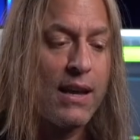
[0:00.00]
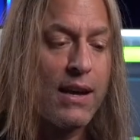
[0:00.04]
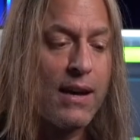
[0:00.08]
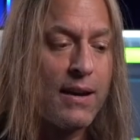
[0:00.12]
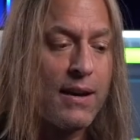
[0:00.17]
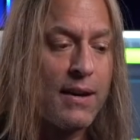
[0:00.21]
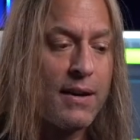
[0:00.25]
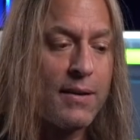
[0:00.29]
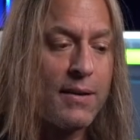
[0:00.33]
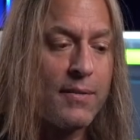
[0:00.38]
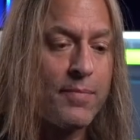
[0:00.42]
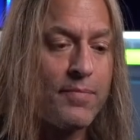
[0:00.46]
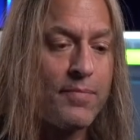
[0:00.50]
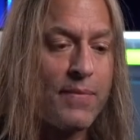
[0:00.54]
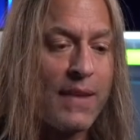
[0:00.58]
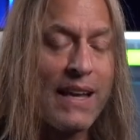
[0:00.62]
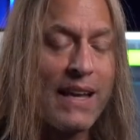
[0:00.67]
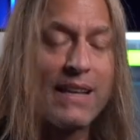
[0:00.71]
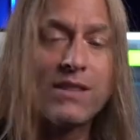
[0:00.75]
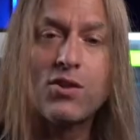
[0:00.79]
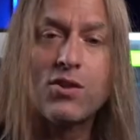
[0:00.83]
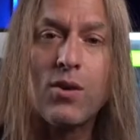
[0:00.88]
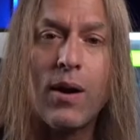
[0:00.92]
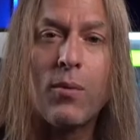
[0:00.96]

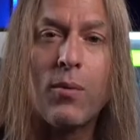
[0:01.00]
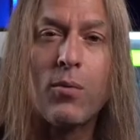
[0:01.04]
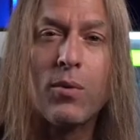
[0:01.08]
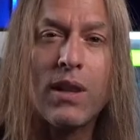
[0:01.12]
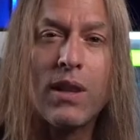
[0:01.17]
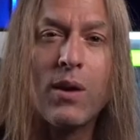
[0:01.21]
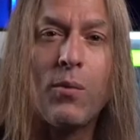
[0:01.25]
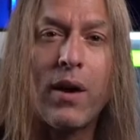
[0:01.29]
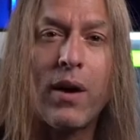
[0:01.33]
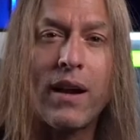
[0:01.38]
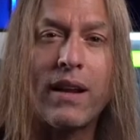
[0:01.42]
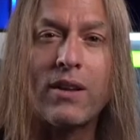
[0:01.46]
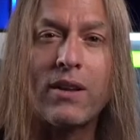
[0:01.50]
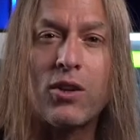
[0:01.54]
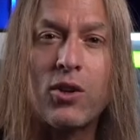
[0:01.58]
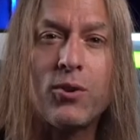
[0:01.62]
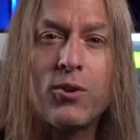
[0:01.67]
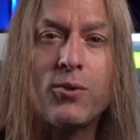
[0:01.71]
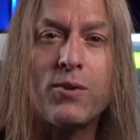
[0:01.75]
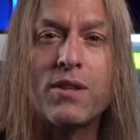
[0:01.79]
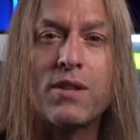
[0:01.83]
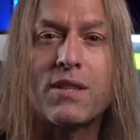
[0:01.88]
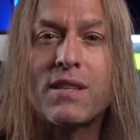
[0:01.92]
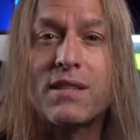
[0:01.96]
And so I really want to
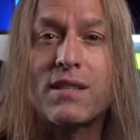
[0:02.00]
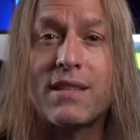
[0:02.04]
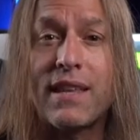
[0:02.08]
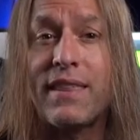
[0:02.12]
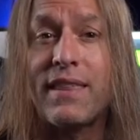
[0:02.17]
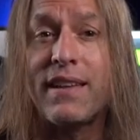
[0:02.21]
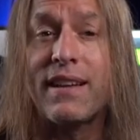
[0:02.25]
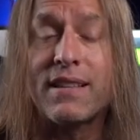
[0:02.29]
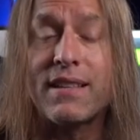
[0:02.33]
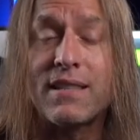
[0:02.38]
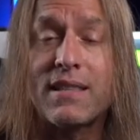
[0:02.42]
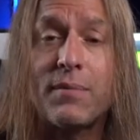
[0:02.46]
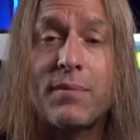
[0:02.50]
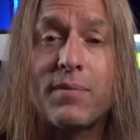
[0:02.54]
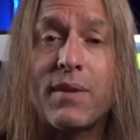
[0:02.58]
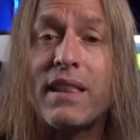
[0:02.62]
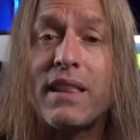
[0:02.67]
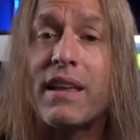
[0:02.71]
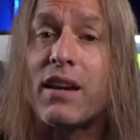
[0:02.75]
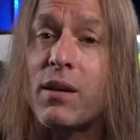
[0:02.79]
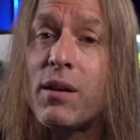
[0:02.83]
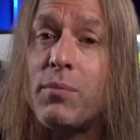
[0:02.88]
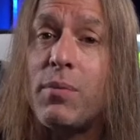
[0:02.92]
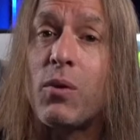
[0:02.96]
include this because I think it's
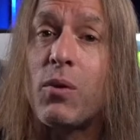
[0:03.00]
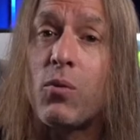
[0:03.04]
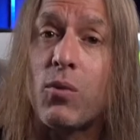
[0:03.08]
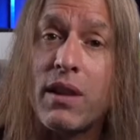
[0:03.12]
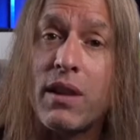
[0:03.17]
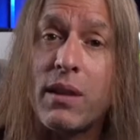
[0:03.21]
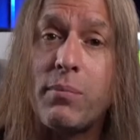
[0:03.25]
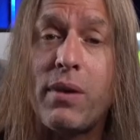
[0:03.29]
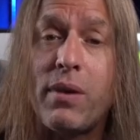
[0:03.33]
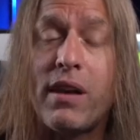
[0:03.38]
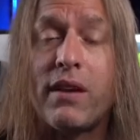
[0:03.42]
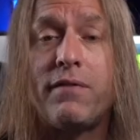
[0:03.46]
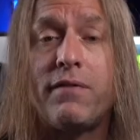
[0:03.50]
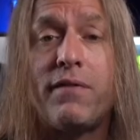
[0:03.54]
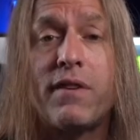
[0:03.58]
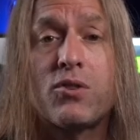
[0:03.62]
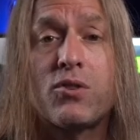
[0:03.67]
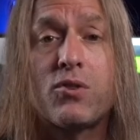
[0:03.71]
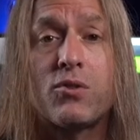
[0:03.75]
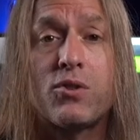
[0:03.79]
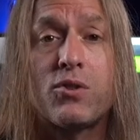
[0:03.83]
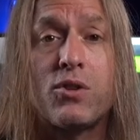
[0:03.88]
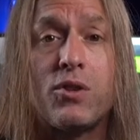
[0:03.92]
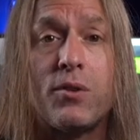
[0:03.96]
something that could be really
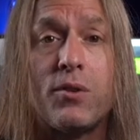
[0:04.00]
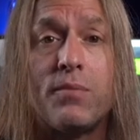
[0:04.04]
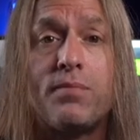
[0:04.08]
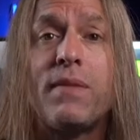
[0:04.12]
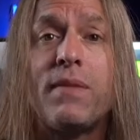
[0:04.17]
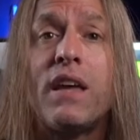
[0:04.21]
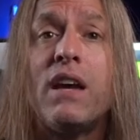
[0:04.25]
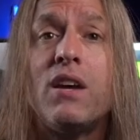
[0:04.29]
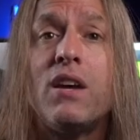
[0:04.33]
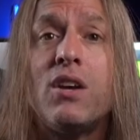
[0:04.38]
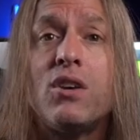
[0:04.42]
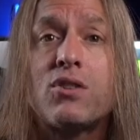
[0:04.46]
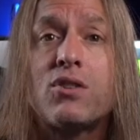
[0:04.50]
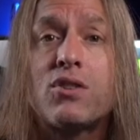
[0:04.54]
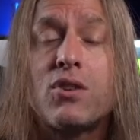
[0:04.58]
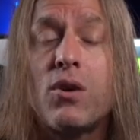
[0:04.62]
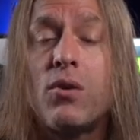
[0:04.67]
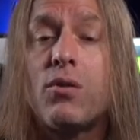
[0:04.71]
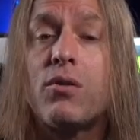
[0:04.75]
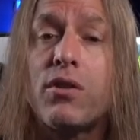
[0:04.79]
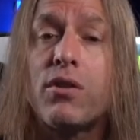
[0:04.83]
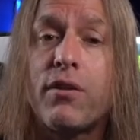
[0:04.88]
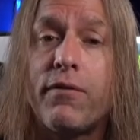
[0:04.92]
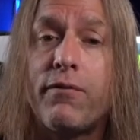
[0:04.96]
beneficial to you.
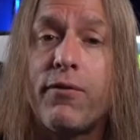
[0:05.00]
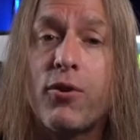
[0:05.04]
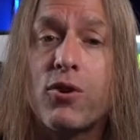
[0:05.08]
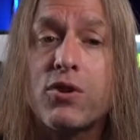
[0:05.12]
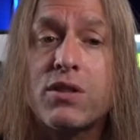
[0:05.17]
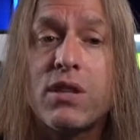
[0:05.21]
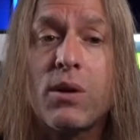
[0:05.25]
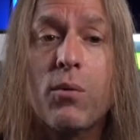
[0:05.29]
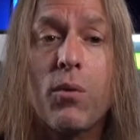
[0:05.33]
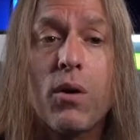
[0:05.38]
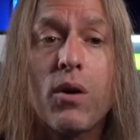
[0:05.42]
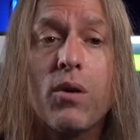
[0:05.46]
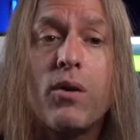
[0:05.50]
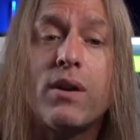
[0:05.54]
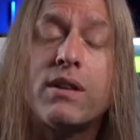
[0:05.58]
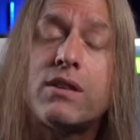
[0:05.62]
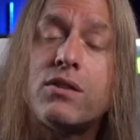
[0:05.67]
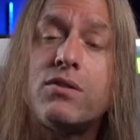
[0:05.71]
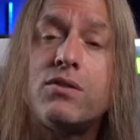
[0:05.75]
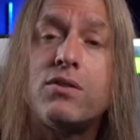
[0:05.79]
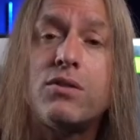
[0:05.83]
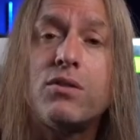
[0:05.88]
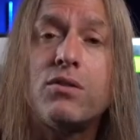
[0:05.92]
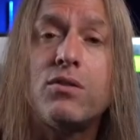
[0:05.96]
So the first thing we're going
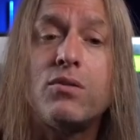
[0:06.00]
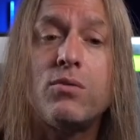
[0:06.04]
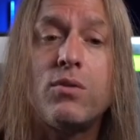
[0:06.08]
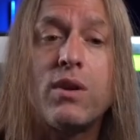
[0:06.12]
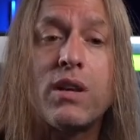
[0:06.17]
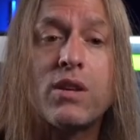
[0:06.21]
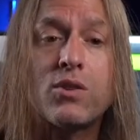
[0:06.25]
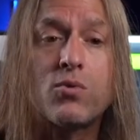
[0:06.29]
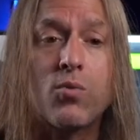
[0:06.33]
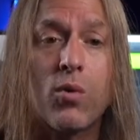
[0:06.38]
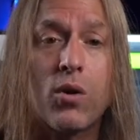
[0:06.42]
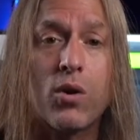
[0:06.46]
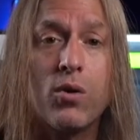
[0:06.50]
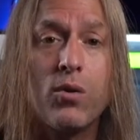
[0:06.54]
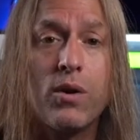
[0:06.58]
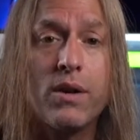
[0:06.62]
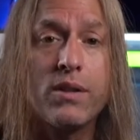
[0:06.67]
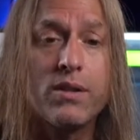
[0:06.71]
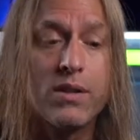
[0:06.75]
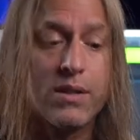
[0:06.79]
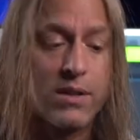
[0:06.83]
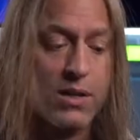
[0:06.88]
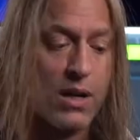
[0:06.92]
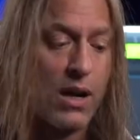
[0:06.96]
to do is we're
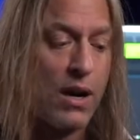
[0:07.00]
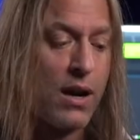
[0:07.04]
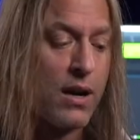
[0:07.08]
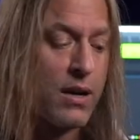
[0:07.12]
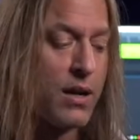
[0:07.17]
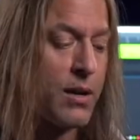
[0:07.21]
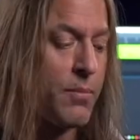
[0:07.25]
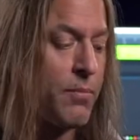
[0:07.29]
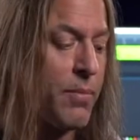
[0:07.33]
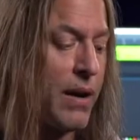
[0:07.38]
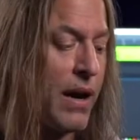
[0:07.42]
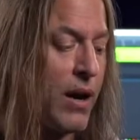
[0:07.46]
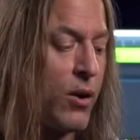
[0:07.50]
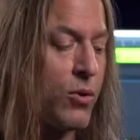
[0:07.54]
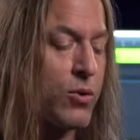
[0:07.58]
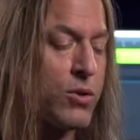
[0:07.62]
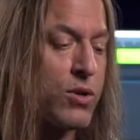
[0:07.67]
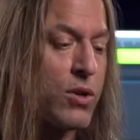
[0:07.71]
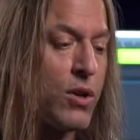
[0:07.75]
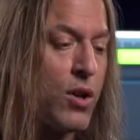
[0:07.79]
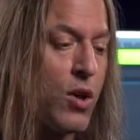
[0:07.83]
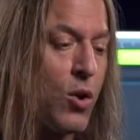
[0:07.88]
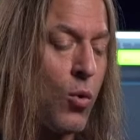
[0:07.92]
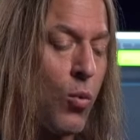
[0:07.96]
going to talk
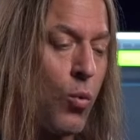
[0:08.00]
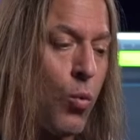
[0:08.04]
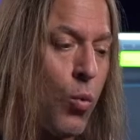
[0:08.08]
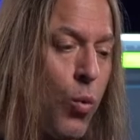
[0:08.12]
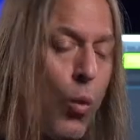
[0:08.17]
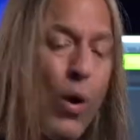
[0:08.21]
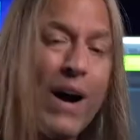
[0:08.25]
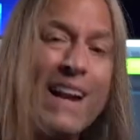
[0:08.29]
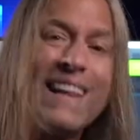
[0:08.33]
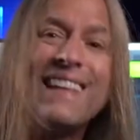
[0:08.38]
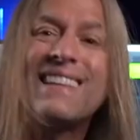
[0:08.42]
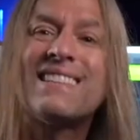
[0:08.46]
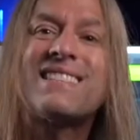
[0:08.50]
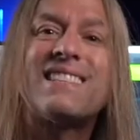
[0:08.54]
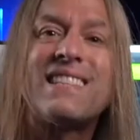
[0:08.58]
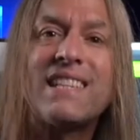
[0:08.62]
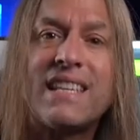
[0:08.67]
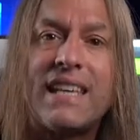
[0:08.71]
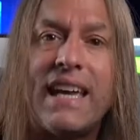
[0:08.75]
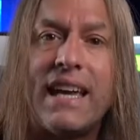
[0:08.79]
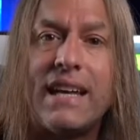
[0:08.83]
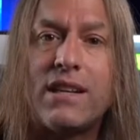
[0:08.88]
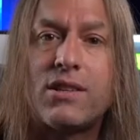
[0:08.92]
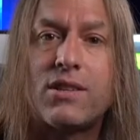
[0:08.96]
about what is
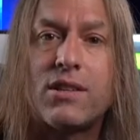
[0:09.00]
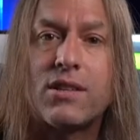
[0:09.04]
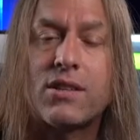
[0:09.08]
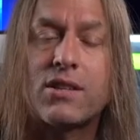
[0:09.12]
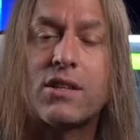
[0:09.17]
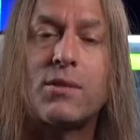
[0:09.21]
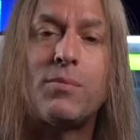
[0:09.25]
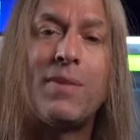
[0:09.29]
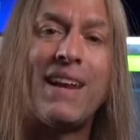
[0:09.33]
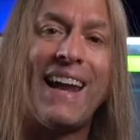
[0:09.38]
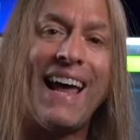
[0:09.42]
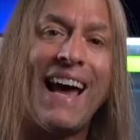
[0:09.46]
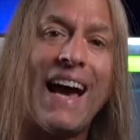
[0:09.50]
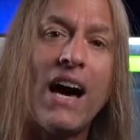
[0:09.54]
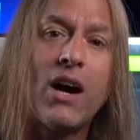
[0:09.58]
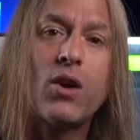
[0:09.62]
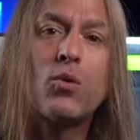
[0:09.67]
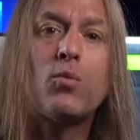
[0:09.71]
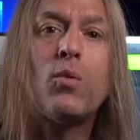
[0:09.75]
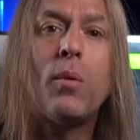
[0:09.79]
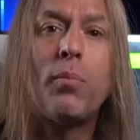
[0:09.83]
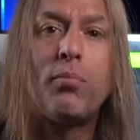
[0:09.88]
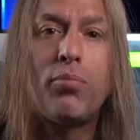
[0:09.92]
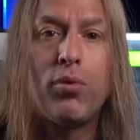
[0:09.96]
the CAGED system and how
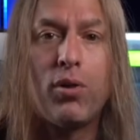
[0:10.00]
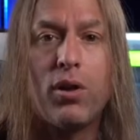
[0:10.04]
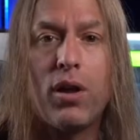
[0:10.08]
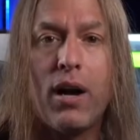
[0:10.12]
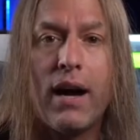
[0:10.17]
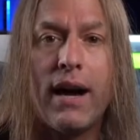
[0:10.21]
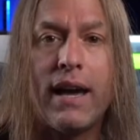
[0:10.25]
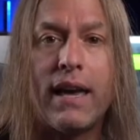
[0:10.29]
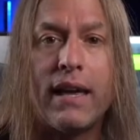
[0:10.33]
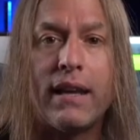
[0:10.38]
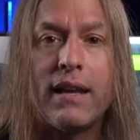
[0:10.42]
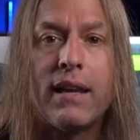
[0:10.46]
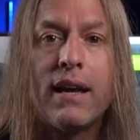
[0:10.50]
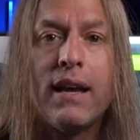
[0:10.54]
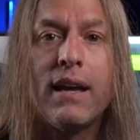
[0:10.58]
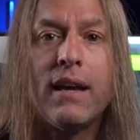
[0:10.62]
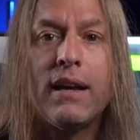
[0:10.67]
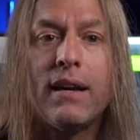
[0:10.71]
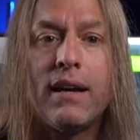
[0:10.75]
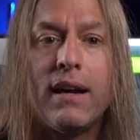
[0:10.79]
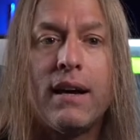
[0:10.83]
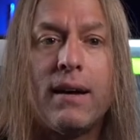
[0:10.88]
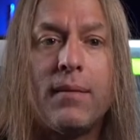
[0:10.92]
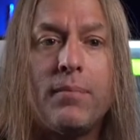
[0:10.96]
to apply it,
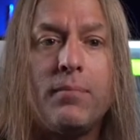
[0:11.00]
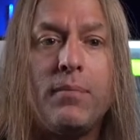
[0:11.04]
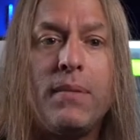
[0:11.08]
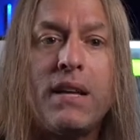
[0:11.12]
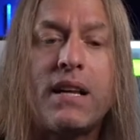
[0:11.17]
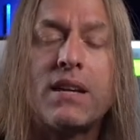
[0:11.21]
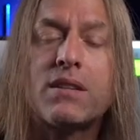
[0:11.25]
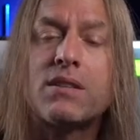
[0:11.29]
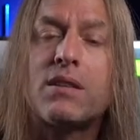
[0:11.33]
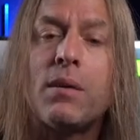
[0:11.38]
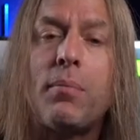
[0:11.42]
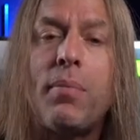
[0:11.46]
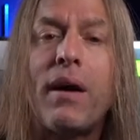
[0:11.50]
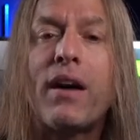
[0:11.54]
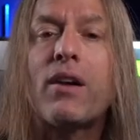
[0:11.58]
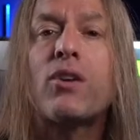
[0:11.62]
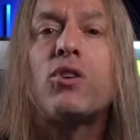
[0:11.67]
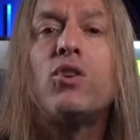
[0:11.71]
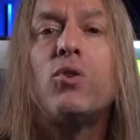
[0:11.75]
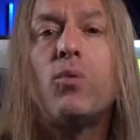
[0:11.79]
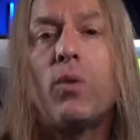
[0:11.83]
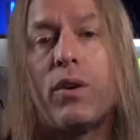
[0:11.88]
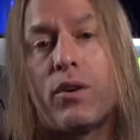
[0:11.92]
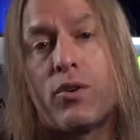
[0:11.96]
because the better
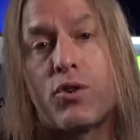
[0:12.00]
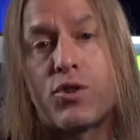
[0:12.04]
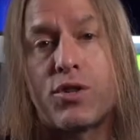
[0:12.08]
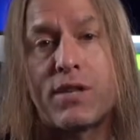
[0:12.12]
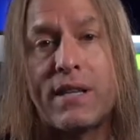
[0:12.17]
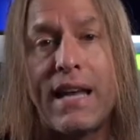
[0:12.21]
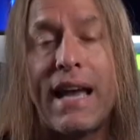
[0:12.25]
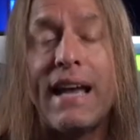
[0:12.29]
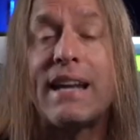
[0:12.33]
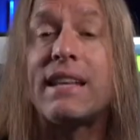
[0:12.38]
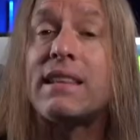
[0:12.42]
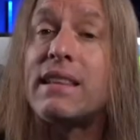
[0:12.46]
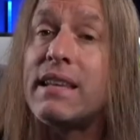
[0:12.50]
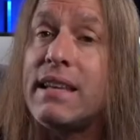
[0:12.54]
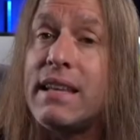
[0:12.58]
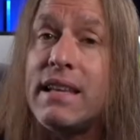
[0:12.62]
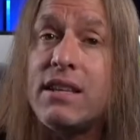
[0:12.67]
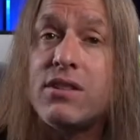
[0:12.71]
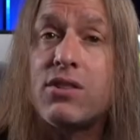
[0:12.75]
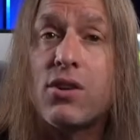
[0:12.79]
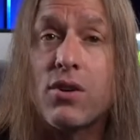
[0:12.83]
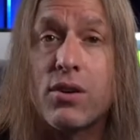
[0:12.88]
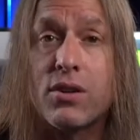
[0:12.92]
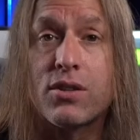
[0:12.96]
you understand it, the
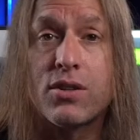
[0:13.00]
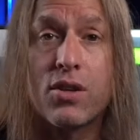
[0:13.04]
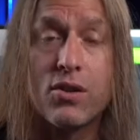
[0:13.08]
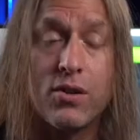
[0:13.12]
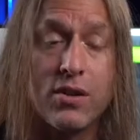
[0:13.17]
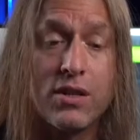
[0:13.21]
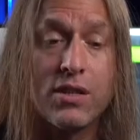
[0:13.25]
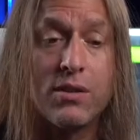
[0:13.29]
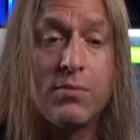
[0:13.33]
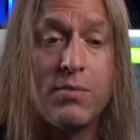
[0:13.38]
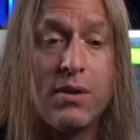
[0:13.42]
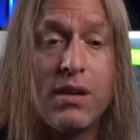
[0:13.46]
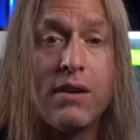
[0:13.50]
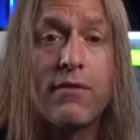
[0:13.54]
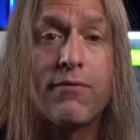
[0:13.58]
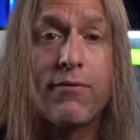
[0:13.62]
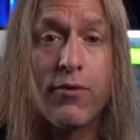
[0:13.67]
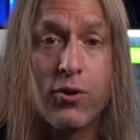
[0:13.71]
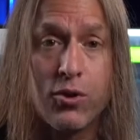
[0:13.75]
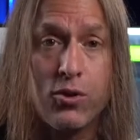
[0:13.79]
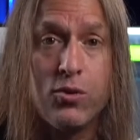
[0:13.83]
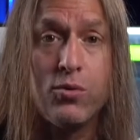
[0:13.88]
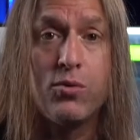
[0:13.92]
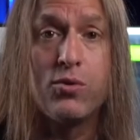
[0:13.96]
easier it's going to be
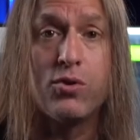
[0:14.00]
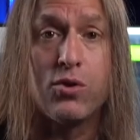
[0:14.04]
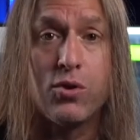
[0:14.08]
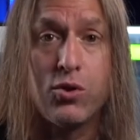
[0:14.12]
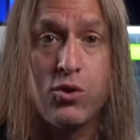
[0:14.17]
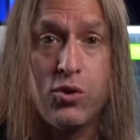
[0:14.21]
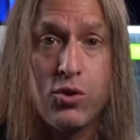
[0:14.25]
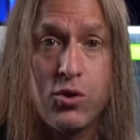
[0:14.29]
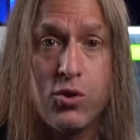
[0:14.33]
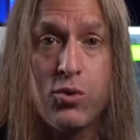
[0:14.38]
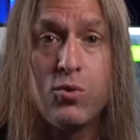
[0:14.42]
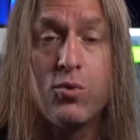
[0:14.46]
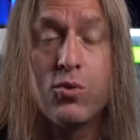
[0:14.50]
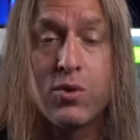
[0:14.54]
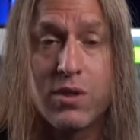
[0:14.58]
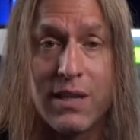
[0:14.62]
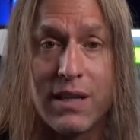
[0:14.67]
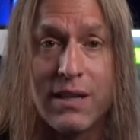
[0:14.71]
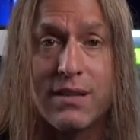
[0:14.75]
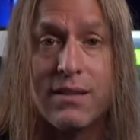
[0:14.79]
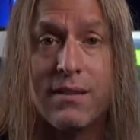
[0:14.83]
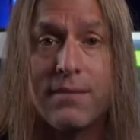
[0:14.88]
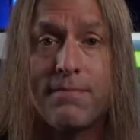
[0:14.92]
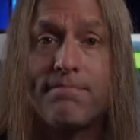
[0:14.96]
for you to use
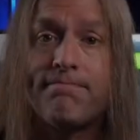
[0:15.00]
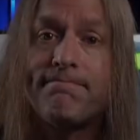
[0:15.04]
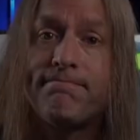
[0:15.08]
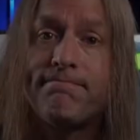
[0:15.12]
it.